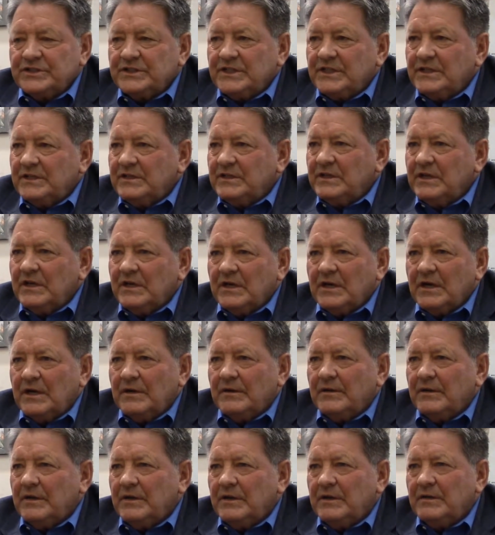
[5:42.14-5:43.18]
and
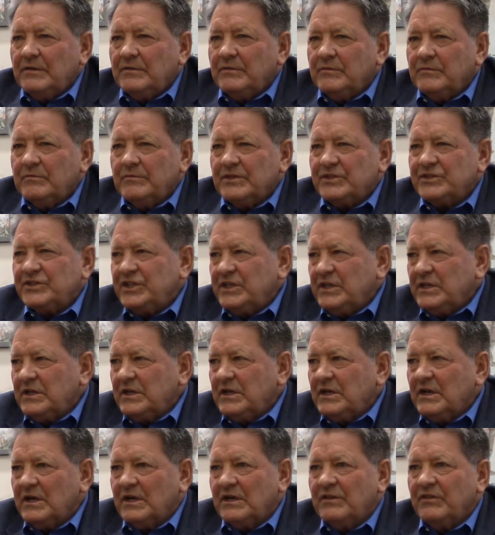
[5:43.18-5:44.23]
machine
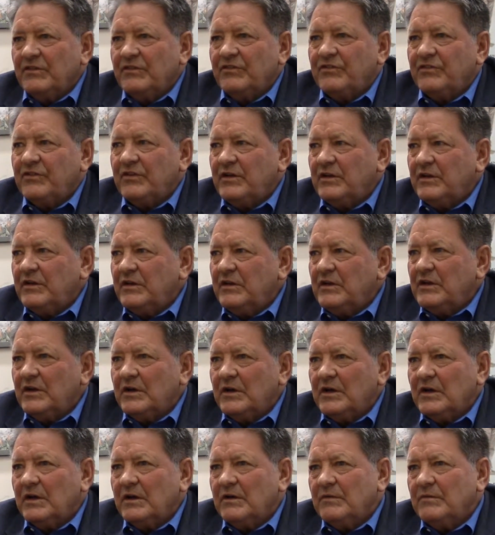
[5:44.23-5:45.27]
guns and
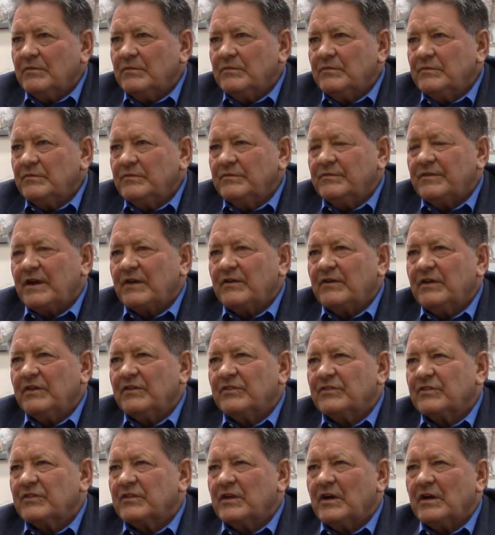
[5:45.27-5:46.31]

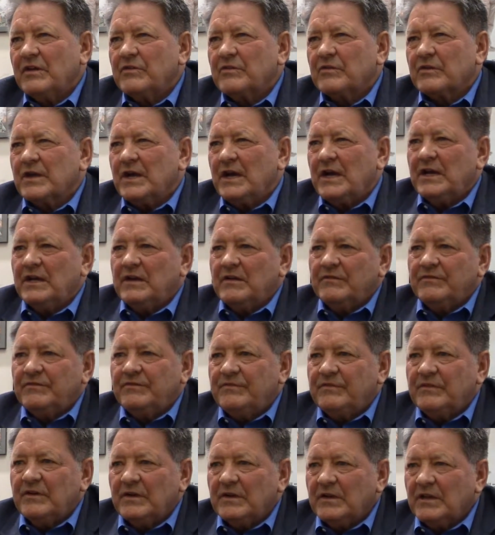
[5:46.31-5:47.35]
various other kind
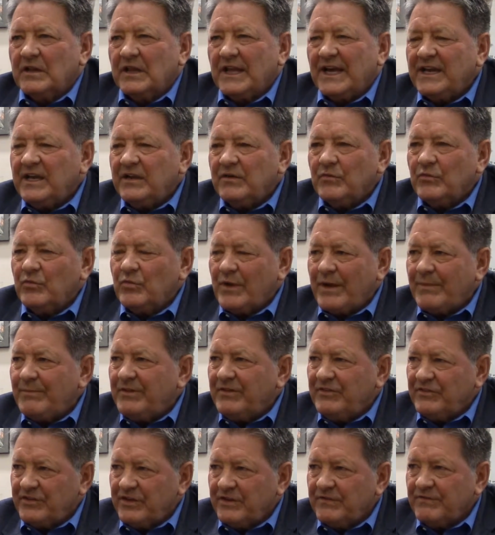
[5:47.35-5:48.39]
of light
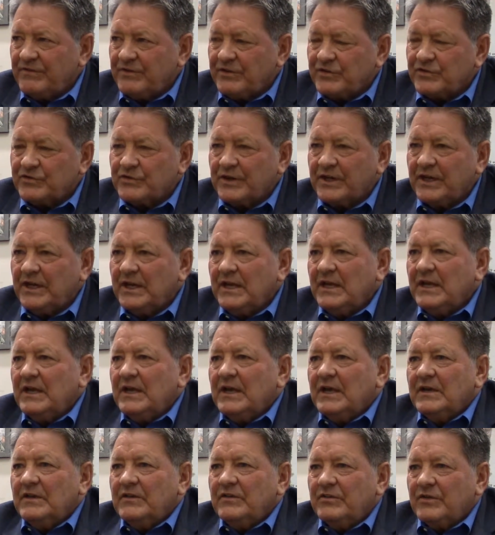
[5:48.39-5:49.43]
weapons infantry.
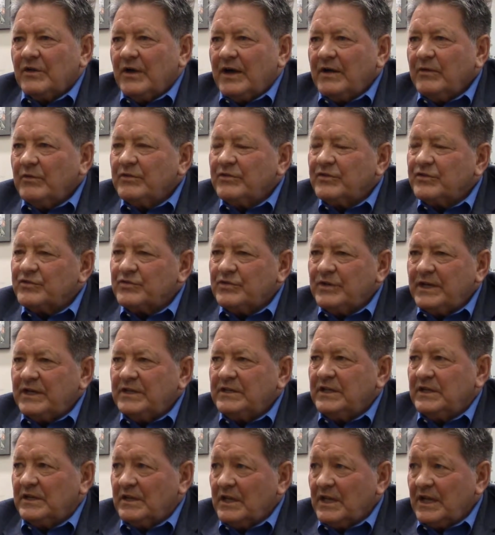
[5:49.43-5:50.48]
So I was
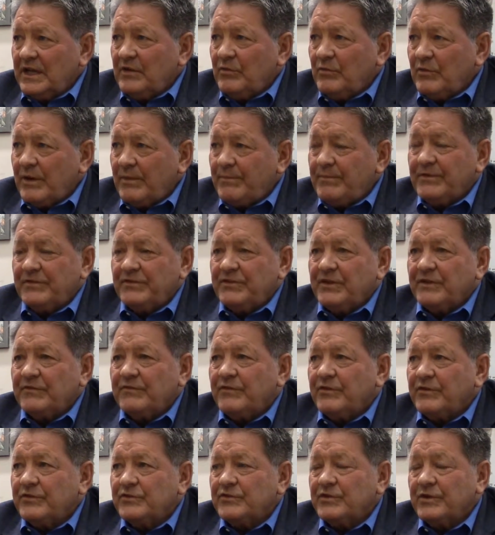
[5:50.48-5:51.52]
trained in light weapons
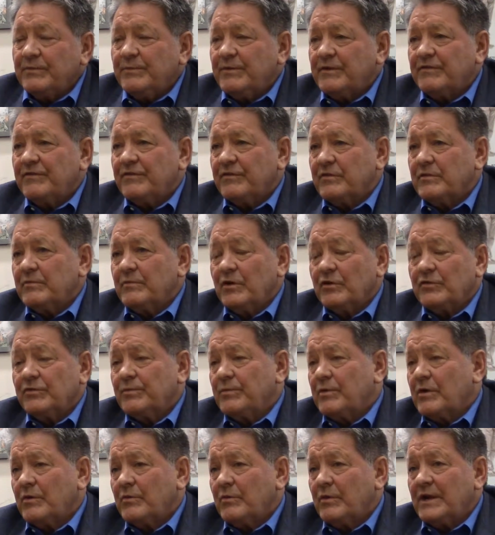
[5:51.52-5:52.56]
infantry, but for the most
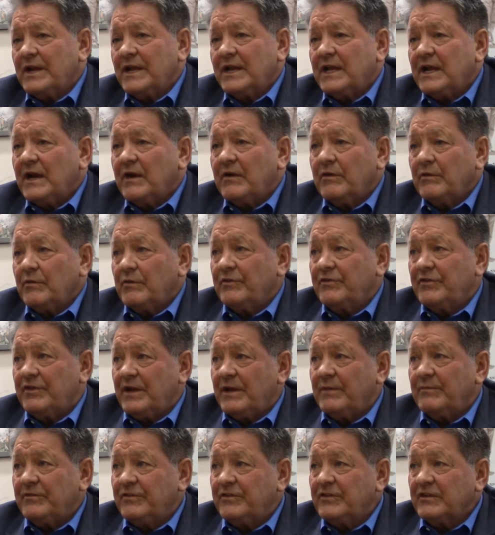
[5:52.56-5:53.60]
part what I carried was an
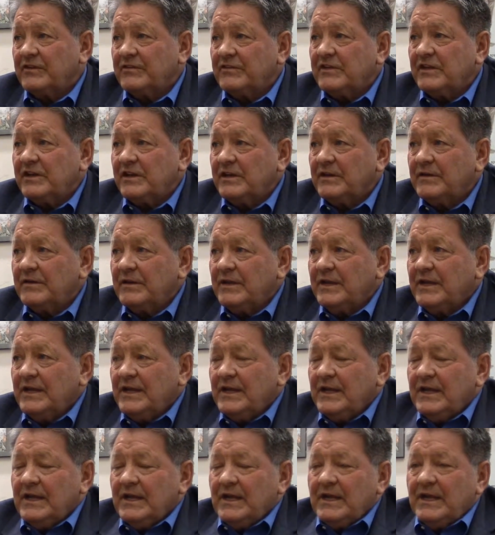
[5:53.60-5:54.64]
M16.
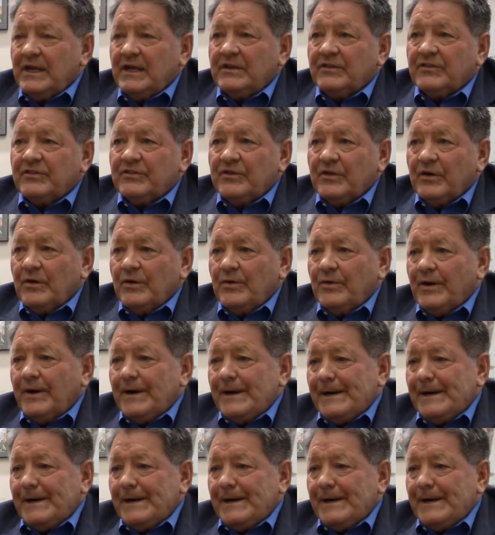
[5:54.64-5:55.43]
And so,